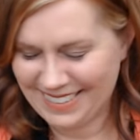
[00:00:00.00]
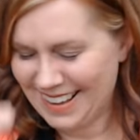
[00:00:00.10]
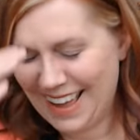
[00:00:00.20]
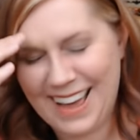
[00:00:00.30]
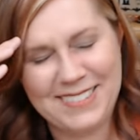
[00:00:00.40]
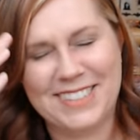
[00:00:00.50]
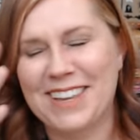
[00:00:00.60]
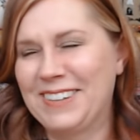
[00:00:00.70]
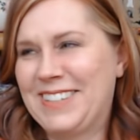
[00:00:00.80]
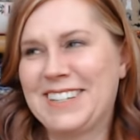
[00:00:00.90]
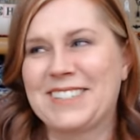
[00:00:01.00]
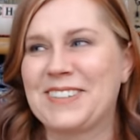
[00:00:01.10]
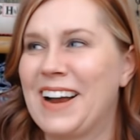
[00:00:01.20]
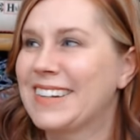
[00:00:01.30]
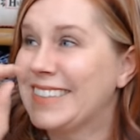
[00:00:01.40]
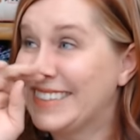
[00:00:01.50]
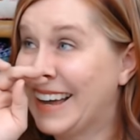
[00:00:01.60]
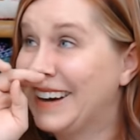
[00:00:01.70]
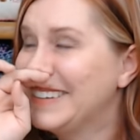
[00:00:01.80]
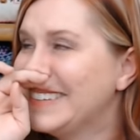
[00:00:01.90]
I'm so distracted
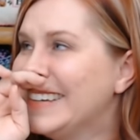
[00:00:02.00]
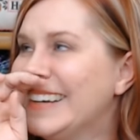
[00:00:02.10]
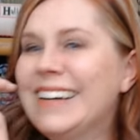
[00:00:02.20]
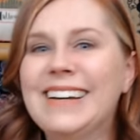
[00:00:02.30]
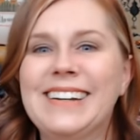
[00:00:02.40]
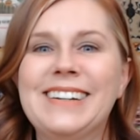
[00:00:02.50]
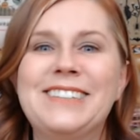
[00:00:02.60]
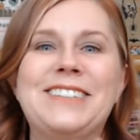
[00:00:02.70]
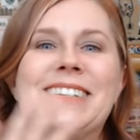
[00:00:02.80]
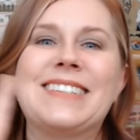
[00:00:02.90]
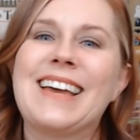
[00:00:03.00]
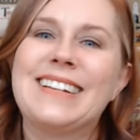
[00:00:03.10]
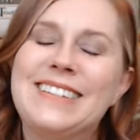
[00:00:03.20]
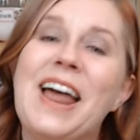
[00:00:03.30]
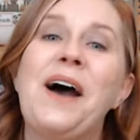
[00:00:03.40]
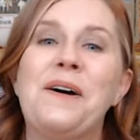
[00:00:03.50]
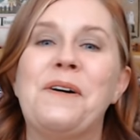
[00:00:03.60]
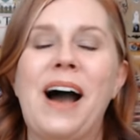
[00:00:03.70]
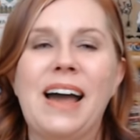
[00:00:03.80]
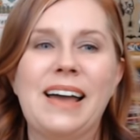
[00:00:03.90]
now. She's like, no,
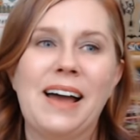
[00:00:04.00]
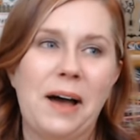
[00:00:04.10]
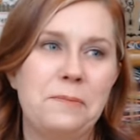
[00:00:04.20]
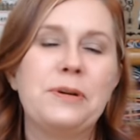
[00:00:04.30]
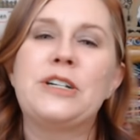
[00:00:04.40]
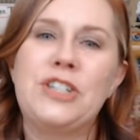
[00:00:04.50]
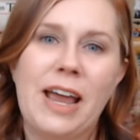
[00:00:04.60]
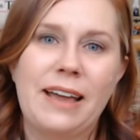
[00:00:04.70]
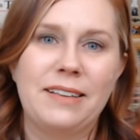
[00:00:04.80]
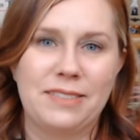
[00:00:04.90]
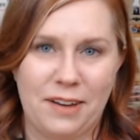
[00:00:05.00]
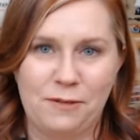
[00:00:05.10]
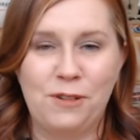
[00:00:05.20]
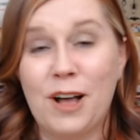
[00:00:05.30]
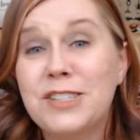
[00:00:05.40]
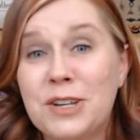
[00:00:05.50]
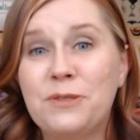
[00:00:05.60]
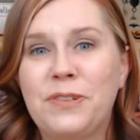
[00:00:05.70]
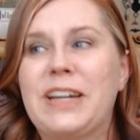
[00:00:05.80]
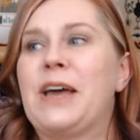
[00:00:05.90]
I appreciate the FlossTube
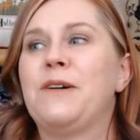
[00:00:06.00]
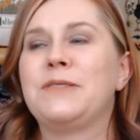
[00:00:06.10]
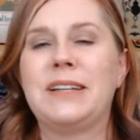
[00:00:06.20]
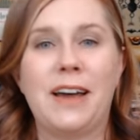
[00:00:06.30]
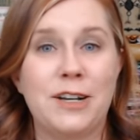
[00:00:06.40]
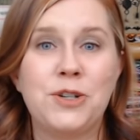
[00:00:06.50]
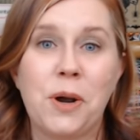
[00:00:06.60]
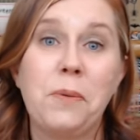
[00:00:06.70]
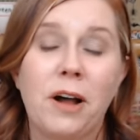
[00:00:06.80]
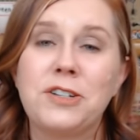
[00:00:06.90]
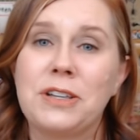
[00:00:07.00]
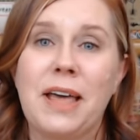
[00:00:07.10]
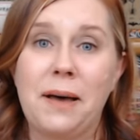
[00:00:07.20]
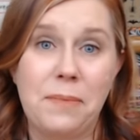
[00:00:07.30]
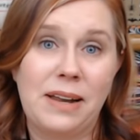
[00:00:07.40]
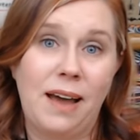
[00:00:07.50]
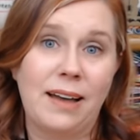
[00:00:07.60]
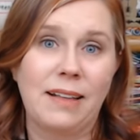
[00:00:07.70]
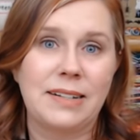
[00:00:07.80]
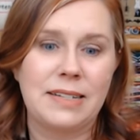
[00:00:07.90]
videos and I enjoy watching them and I'd
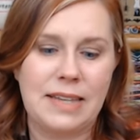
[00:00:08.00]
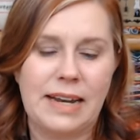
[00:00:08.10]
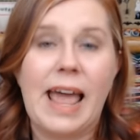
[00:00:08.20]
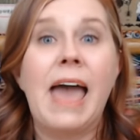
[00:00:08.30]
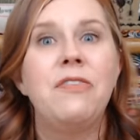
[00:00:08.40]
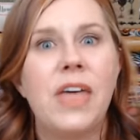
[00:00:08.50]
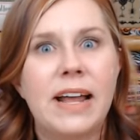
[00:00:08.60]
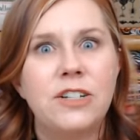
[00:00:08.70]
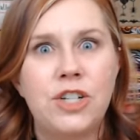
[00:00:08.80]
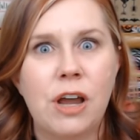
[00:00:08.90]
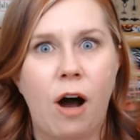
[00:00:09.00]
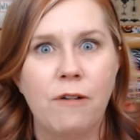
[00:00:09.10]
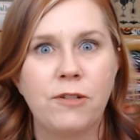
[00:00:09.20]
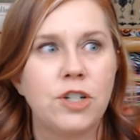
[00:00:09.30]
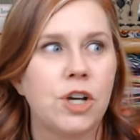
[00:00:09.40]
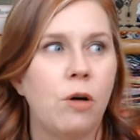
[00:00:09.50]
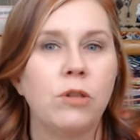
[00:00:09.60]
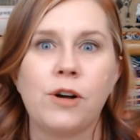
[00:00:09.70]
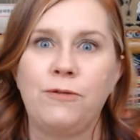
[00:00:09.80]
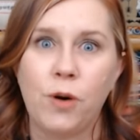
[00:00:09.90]
like to send it. And then she offered to go
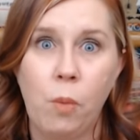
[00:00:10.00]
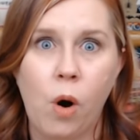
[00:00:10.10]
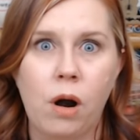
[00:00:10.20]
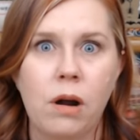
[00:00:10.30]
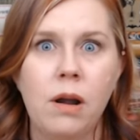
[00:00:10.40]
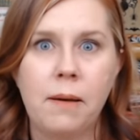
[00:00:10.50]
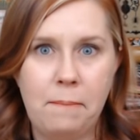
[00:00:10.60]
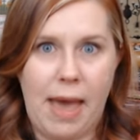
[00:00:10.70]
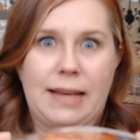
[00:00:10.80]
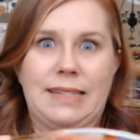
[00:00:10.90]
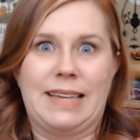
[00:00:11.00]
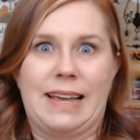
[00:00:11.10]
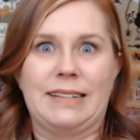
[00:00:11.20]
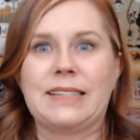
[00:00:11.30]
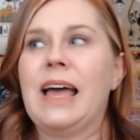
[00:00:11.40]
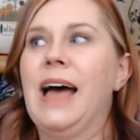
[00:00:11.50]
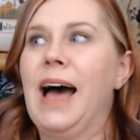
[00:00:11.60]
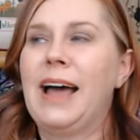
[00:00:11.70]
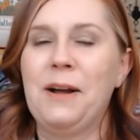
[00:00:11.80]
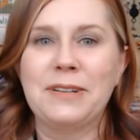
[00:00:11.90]
look for more magazines.
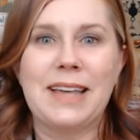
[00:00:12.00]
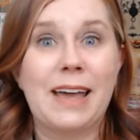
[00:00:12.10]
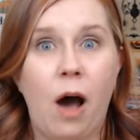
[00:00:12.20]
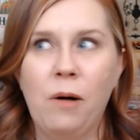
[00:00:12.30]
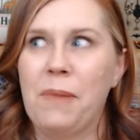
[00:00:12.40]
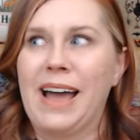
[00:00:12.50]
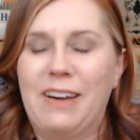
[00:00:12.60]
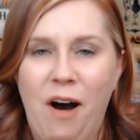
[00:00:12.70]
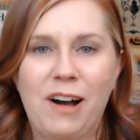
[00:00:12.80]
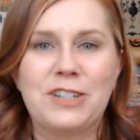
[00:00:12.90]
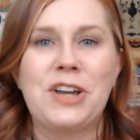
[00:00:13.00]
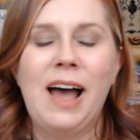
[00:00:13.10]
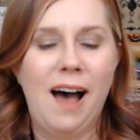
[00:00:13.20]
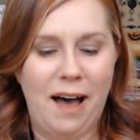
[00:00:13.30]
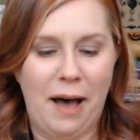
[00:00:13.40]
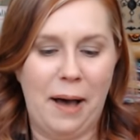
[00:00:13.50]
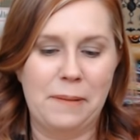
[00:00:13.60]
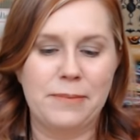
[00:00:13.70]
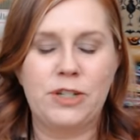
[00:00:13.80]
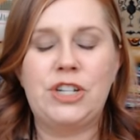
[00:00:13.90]
And I was like, oh my gosh.
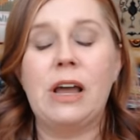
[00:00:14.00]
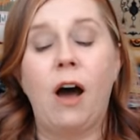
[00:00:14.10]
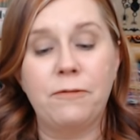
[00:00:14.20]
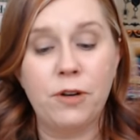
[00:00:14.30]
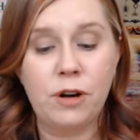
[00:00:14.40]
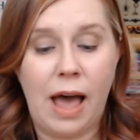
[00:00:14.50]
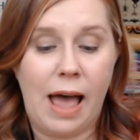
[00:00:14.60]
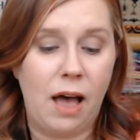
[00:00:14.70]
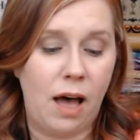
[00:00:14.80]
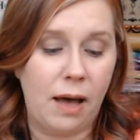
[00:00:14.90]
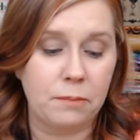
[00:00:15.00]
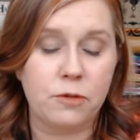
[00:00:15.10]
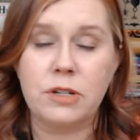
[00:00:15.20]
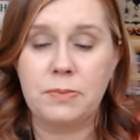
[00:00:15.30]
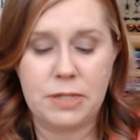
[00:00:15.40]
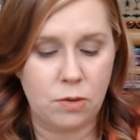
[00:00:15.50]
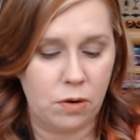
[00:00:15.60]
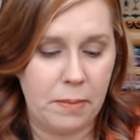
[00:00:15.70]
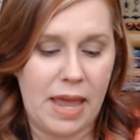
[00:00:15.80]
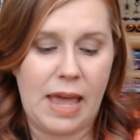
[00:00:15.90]
Um, she offered um, Christmas
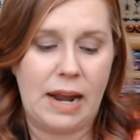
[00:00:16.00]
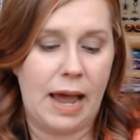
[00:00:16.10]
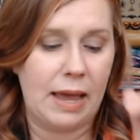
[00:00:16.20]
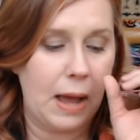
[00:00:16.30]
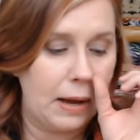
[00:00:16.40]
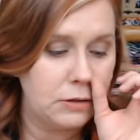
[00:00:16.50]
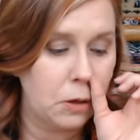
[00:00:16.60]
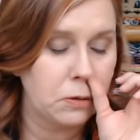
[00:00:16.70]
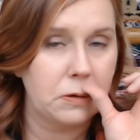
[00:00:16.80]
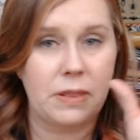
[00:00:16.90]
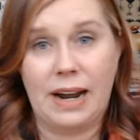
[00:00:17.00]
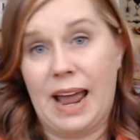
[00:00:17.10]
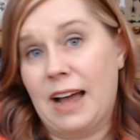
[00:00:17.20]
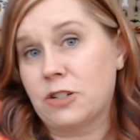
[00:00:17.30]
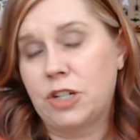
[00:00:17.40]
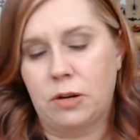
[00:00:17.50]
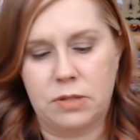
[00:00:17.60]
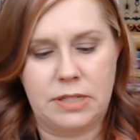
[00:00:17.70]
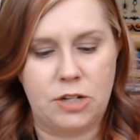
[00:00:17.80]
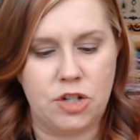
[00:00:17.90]
ornament and I, I told her that I actually don't
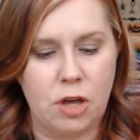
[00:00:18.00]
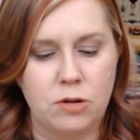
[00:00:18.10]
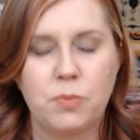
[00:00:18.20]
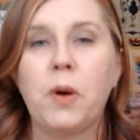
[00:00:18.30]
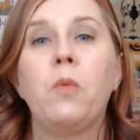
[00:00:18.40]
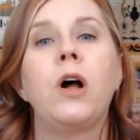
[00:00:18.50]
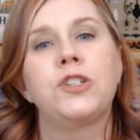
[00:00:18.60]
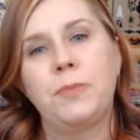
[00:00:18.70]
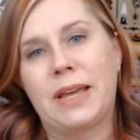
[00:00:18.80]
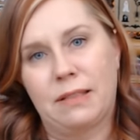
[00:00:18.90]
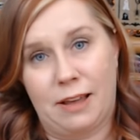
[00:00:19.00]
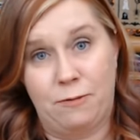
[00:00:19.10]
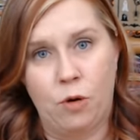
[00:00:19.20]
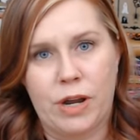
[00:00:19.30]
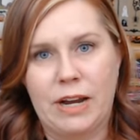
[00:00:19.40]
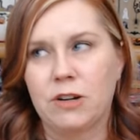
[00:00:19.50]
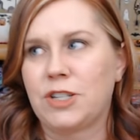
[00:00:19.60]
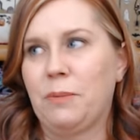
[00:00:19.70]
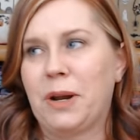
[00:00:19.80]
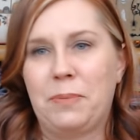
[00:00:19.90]
stitch those, but watch me in like four years. I'm
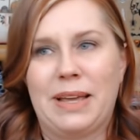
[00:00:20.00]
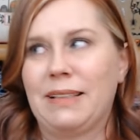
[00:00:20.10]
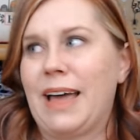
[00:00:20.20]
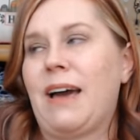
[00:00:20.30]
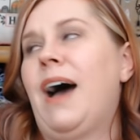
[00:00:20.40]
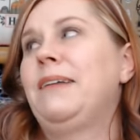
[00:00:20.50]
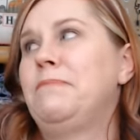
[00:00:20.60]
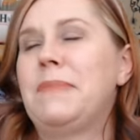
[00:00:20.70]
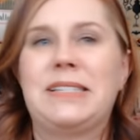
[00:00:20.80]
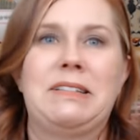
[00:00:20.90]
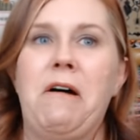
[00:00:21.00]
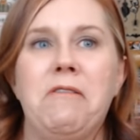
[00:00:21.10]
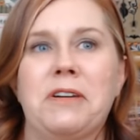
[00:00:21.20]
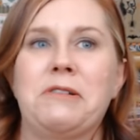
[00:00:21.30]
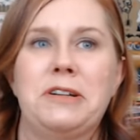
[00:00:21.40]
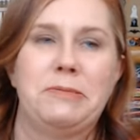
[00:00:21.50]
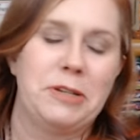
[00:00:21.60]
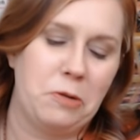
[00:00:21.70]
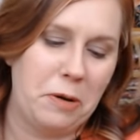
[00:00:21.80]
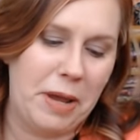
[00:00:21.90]
going to be like, I missed all the Christmas
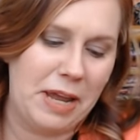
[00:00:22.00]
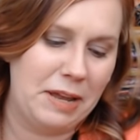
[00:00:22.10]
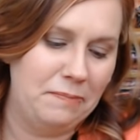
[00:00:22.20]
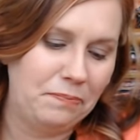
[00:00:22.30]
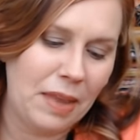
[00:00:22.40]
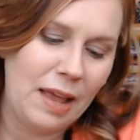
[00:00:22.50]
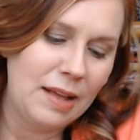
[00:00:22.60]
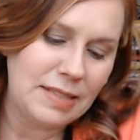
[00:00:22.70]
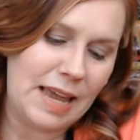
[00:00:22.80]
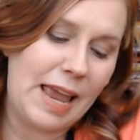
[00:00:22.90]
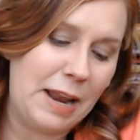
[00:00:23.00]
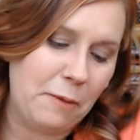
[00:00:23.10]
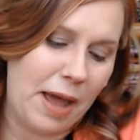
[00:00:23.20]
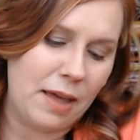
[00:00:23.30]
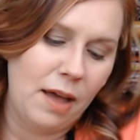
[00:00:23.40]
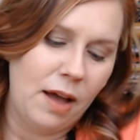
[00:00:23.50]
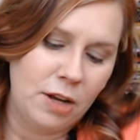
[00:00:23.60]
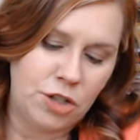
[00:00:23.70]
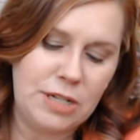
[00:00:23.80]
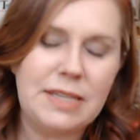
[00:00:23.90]
ornament. Anyway,
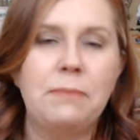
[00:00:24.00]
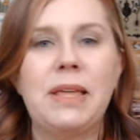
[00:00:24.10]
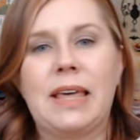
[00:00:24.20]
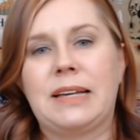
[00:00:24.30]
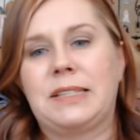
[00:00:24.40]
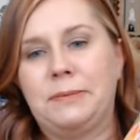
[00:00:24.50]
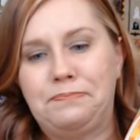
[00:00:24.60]
she sent me this.